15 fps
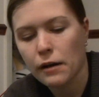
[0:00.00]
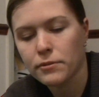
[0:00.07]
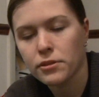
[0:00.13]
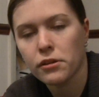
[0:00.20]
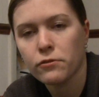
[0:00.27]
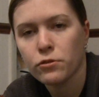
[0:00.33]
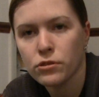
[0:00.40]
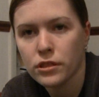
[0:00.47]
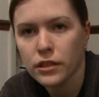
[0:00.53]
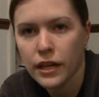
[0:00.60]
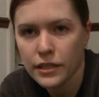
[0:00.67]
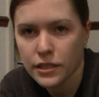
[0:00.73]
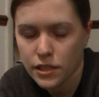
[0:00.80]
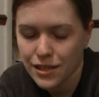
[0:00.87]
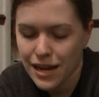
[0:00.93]
So of course the
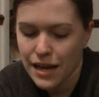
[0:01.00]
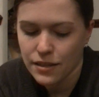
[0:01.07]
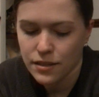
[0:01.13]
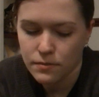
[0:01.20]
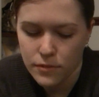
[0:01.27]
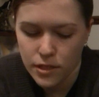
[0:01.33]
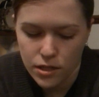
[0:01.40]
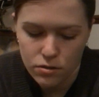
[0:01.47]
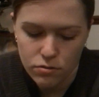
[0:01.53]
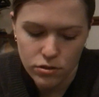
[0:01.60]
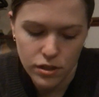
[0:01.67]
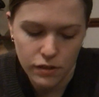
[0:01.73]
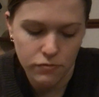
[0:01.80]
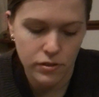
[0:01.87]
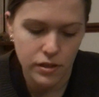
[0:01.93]
PlayStation has some digital
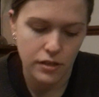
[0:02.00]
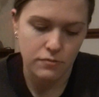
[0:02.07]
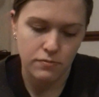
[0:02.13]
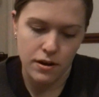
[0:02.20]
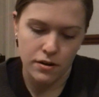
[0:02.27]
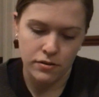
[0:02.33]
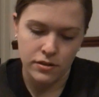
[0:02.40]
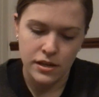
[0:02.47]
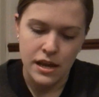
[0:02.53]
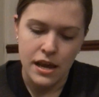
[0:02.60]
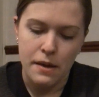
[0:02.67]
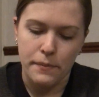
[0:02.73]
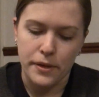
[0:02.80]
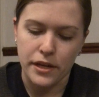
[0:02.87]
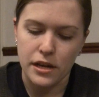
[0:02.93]
stuff with it as well,
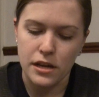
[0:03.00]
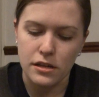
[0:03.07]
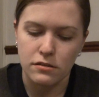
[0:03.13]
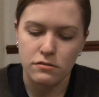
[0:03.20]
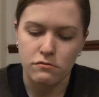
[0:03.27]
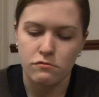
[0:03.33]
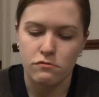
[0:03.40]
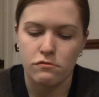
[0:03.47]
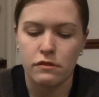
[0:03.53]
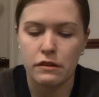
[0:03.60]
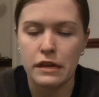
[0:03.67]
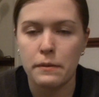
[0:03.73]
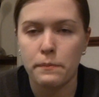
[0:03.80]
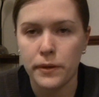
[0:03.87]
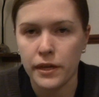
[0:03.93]
because
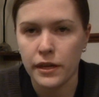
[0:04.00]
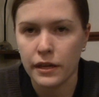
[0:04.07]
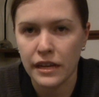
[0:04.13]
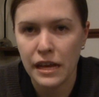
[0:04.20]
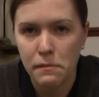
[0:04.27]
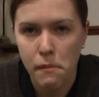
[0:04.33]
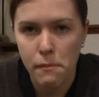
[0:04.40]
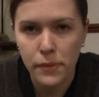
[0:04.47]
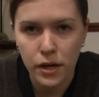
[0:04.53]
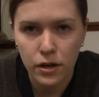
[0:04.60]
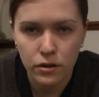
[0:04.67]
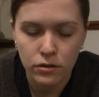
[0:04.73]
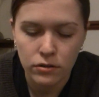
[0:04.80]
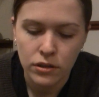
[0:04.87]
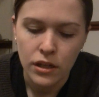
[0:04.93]
it being an
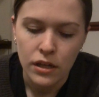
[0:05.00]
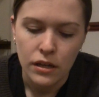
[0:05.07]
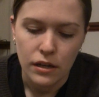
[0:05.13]
MMO,